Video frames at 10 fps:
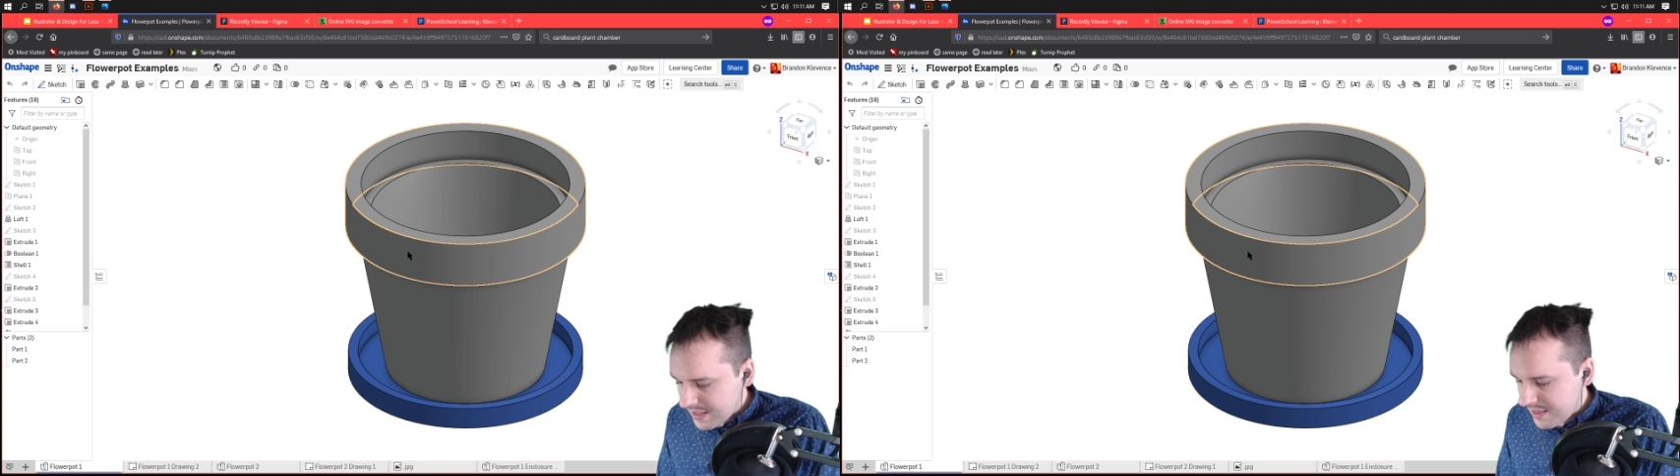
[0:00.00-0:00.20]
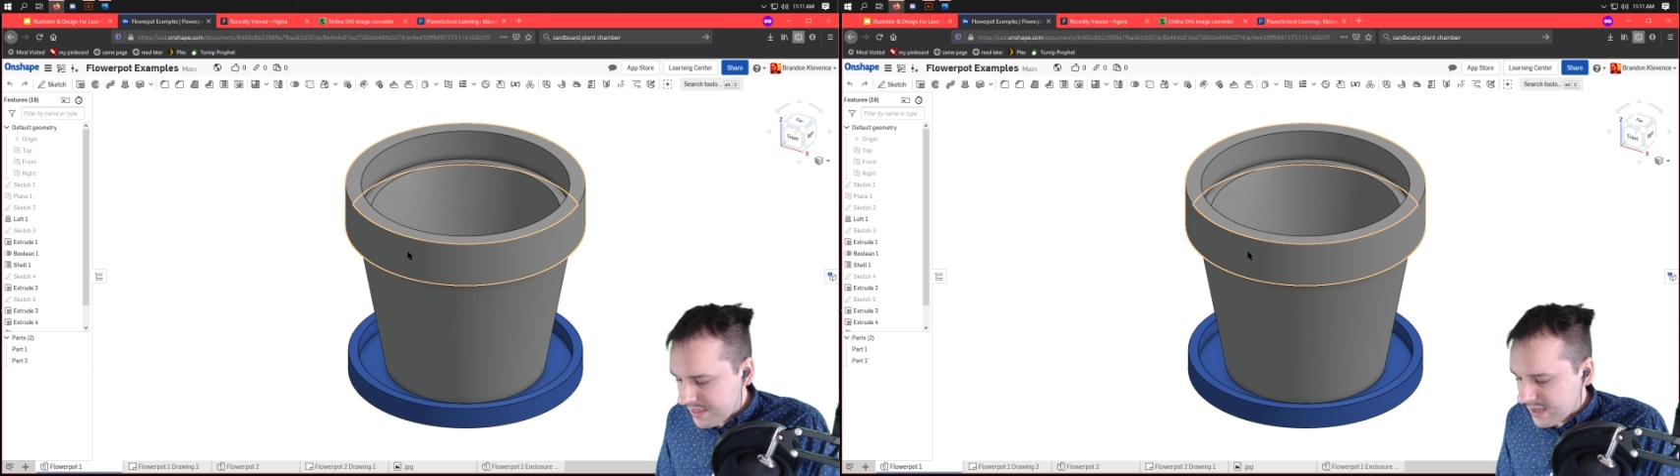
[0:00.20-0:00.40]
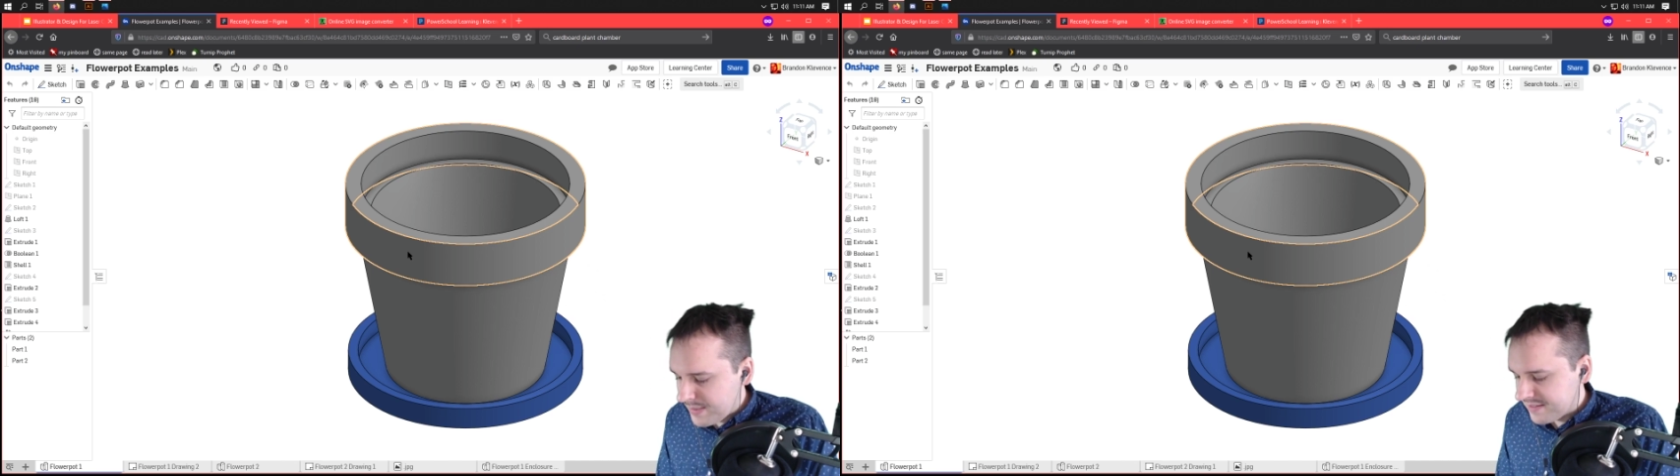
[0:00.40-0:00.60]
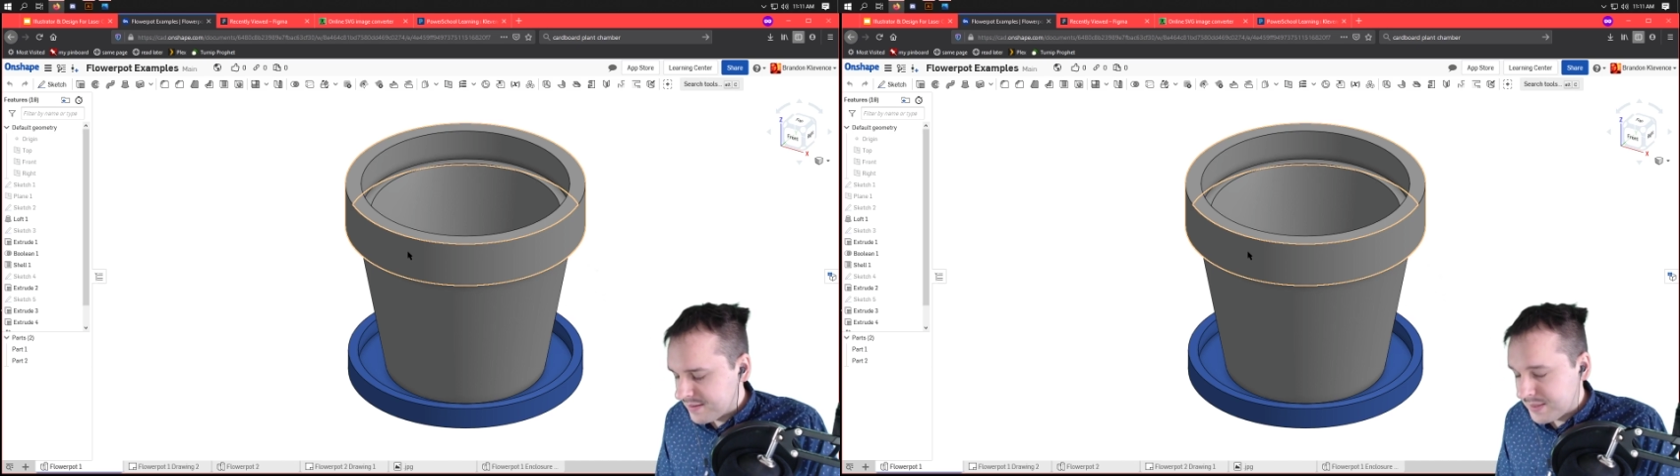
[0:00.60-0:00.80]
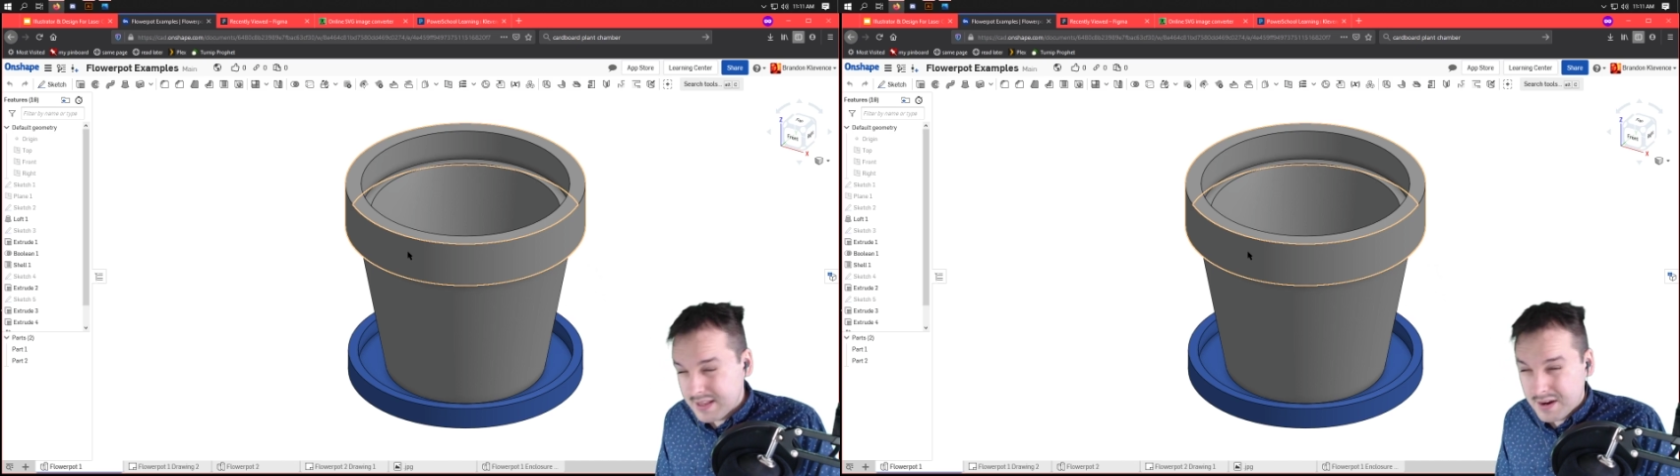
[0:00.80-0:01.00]
think about
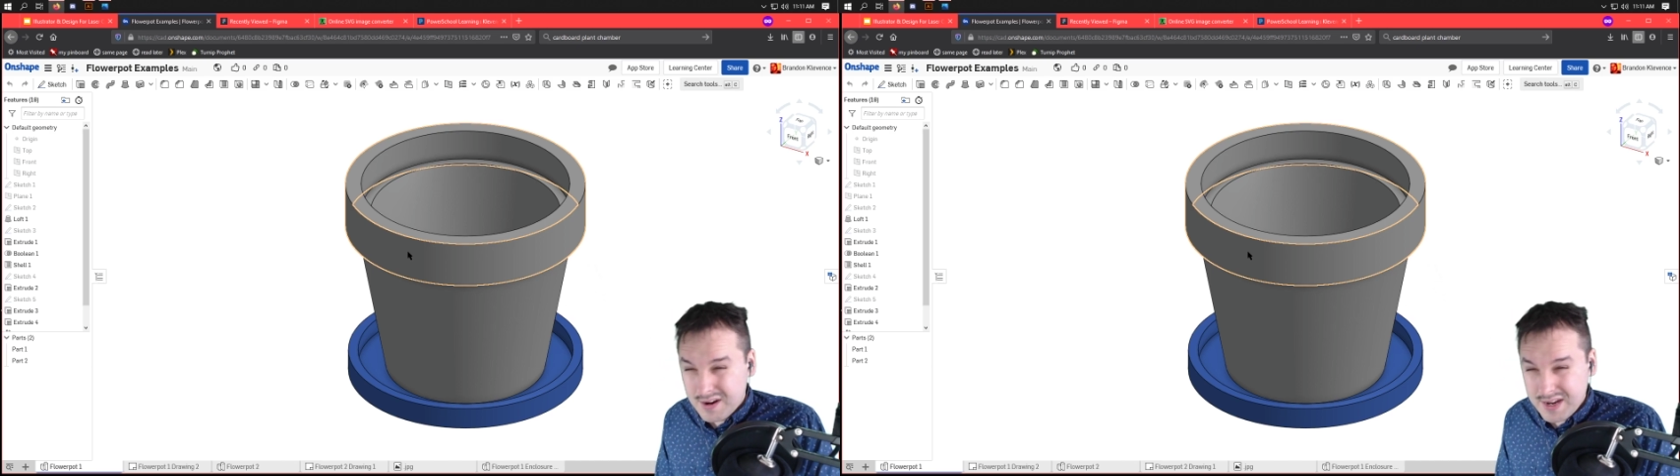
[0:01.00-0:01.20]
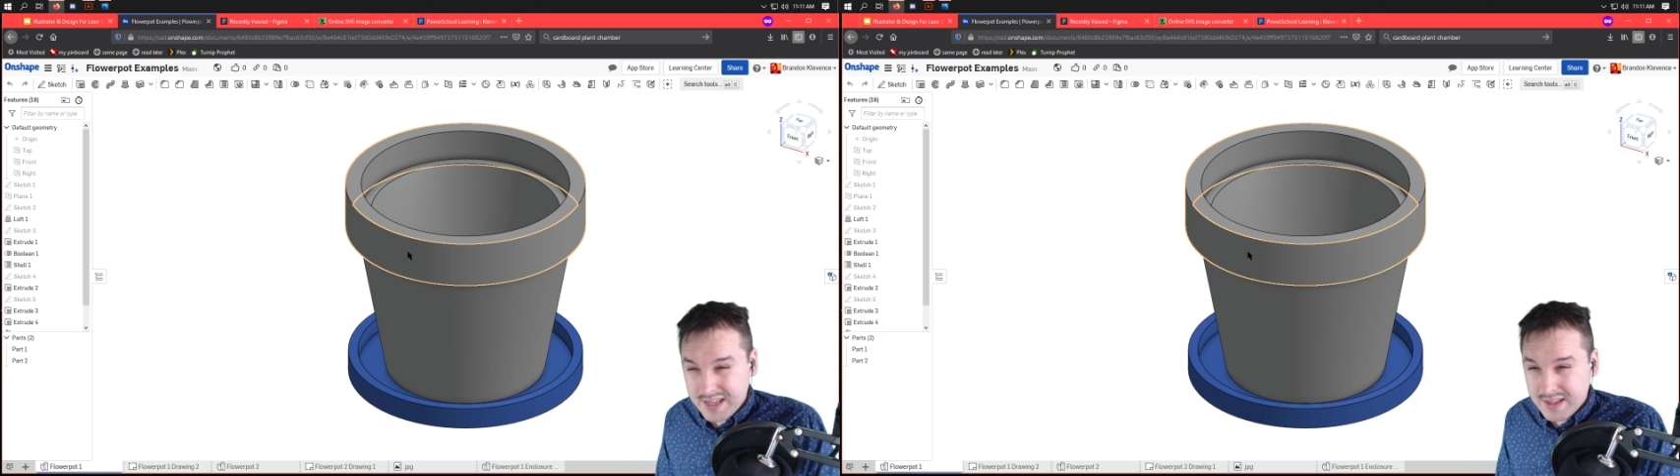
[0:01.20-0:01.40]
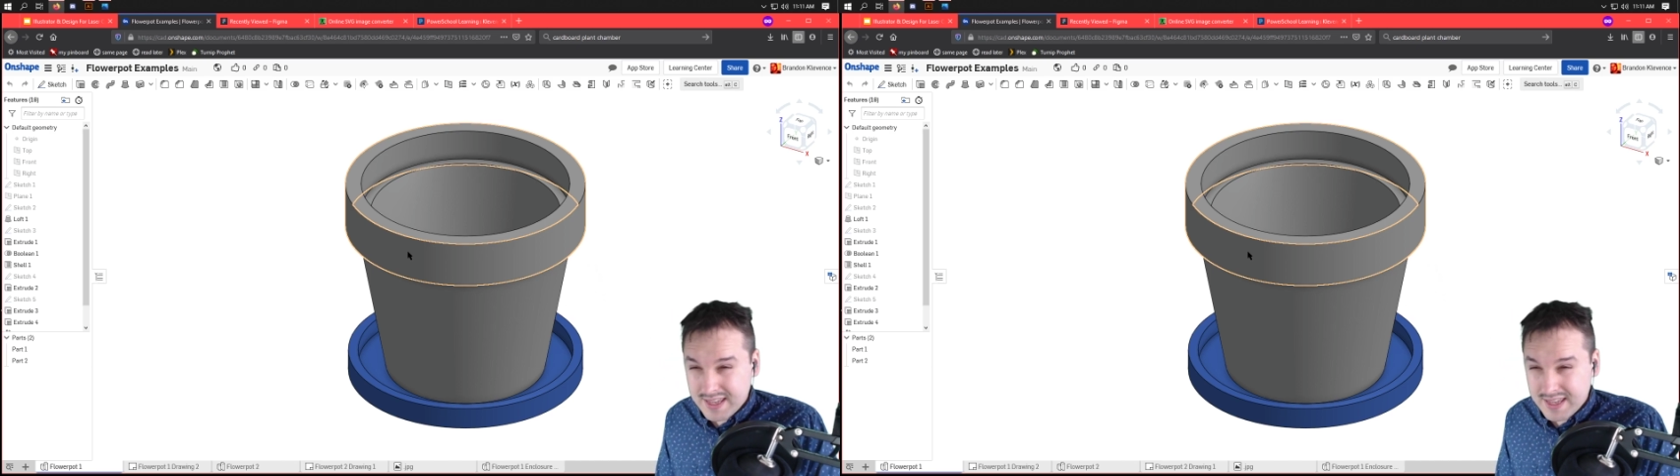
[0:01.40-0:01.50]
something that already